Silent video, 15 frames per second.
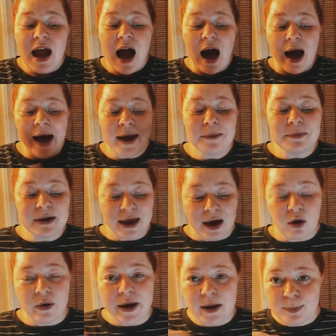I'm
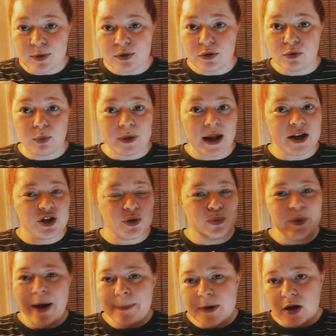now able, when I do
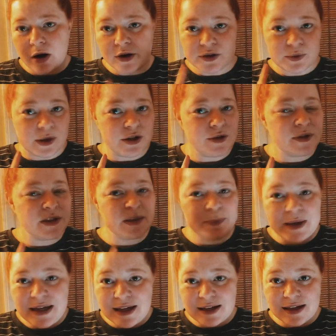webinars, when I do
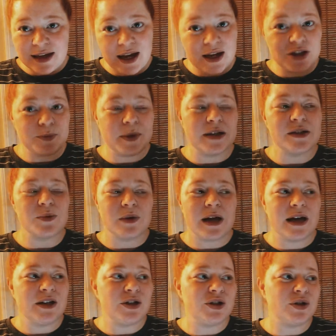speaking engagements, when I
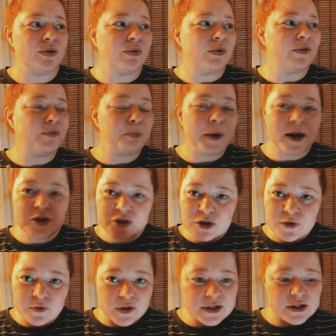do pictures
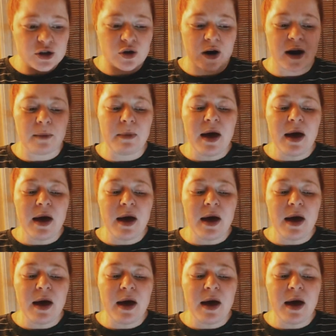for Instagram,